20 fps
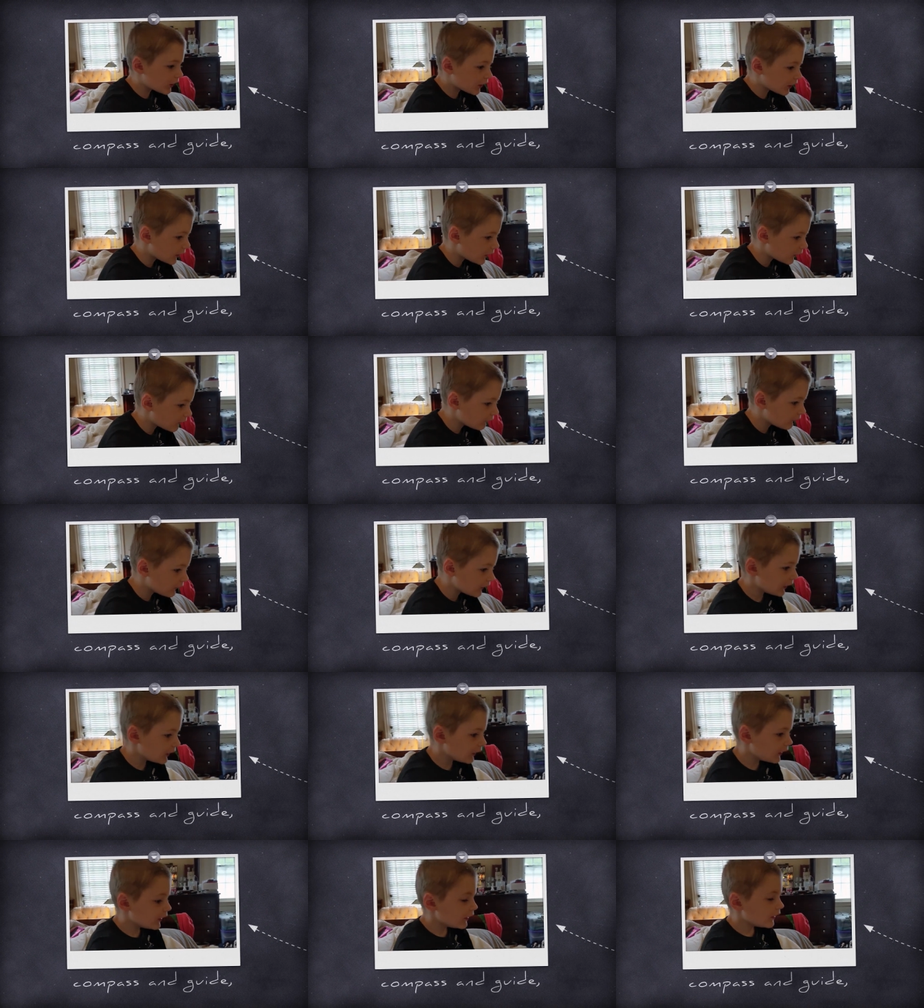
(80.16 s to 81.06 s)
um,
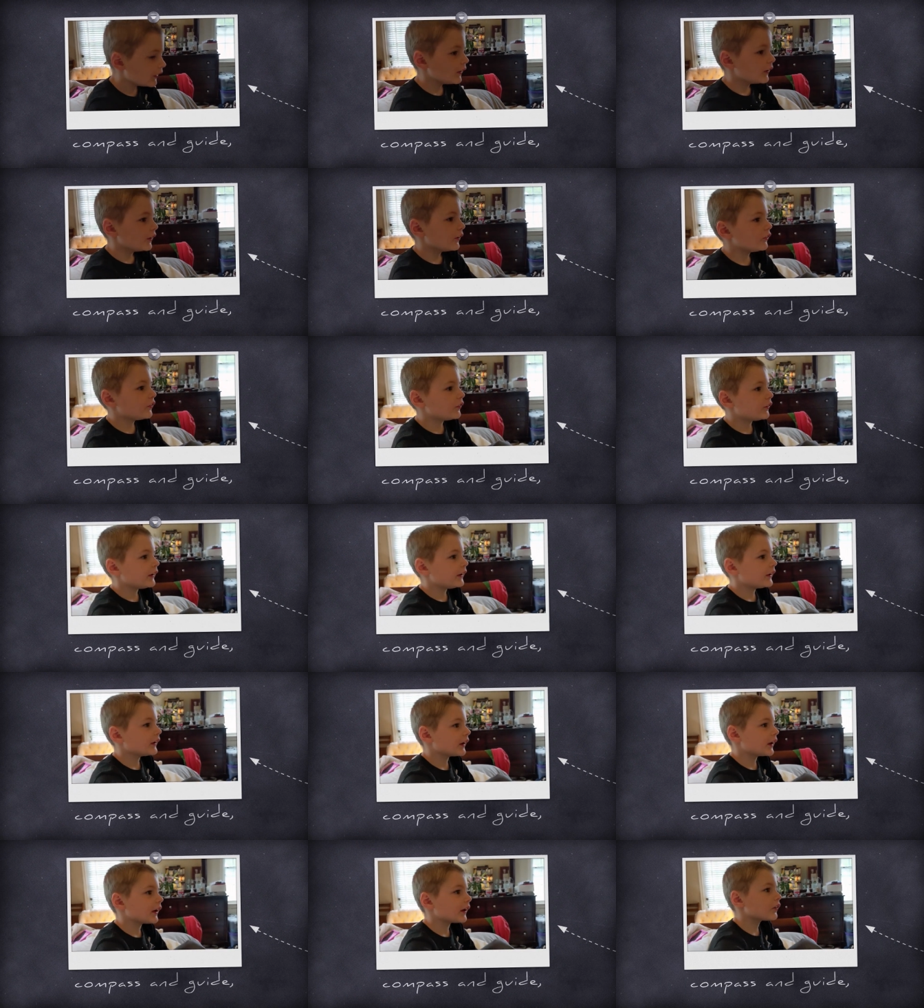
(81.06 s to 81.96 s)
she
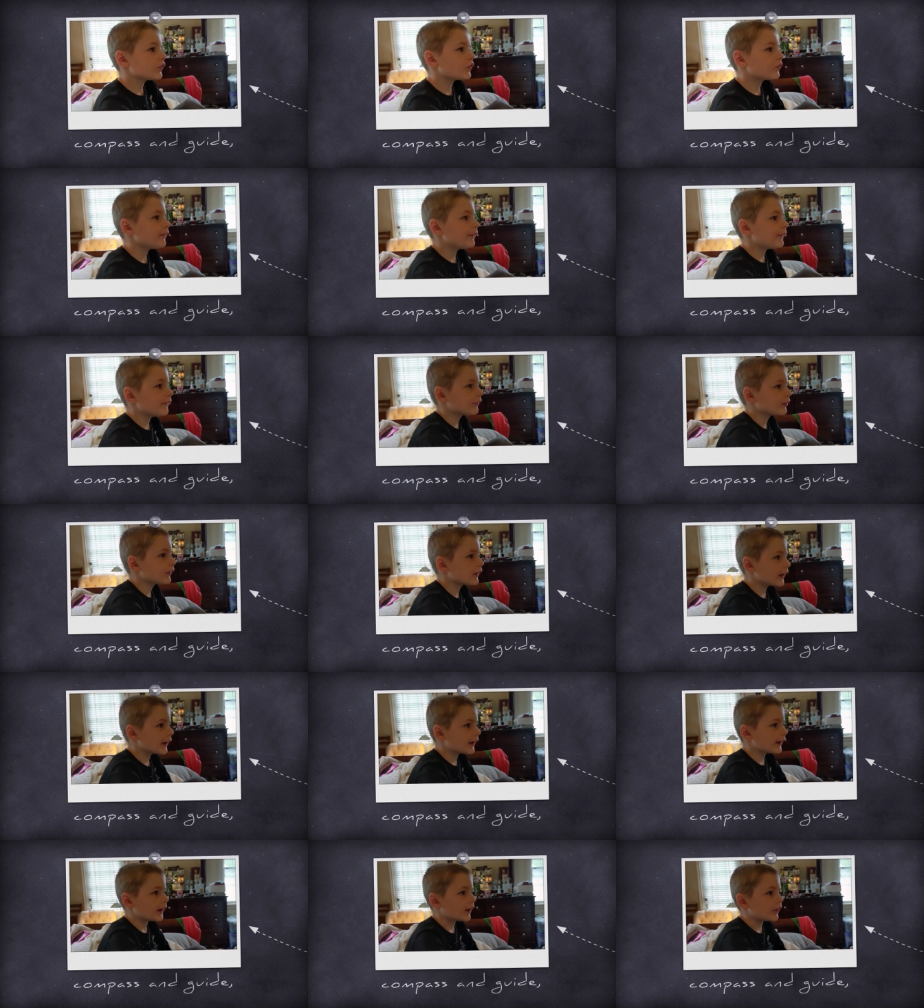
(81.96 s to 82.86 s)
lets me
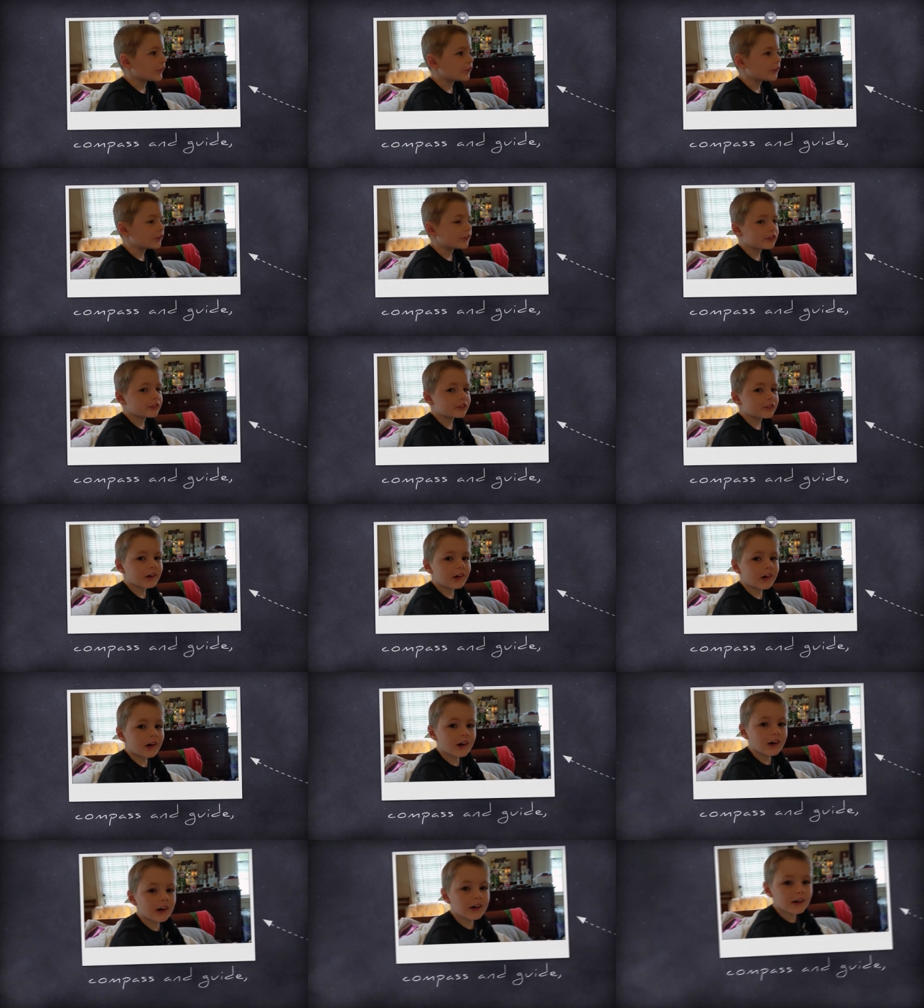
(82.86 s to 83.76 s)
play
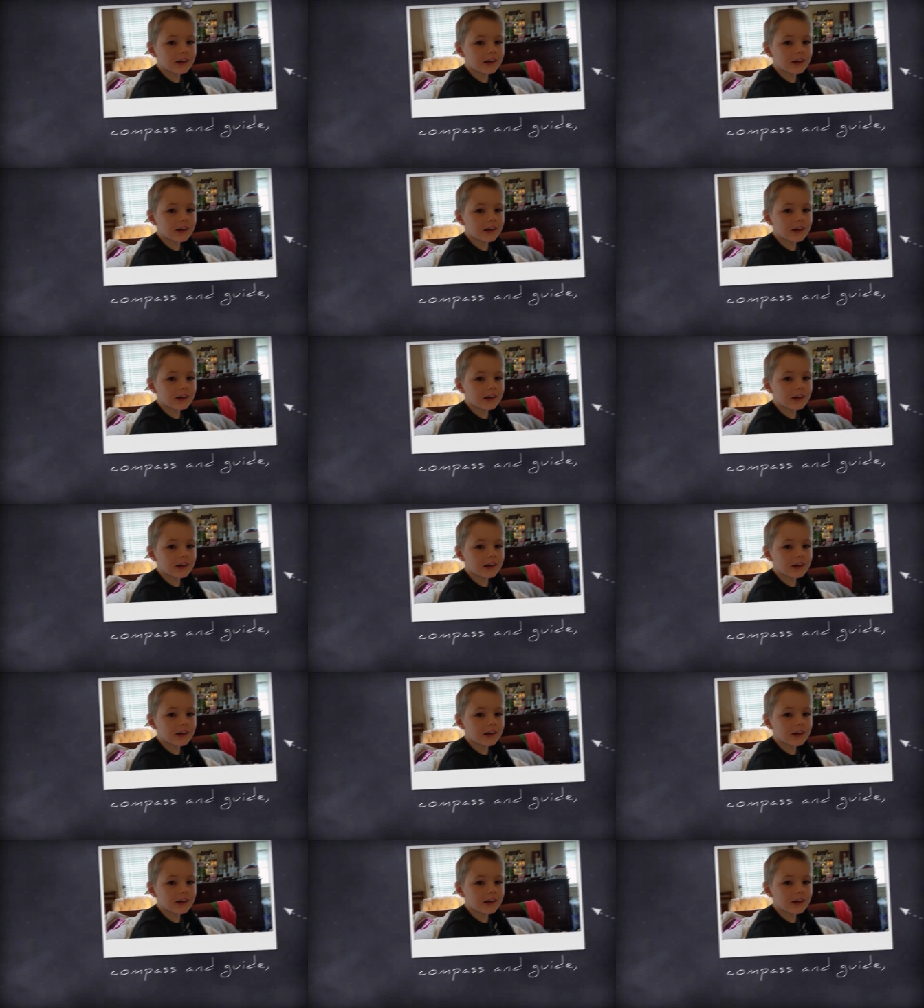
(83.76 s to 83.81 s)
outside.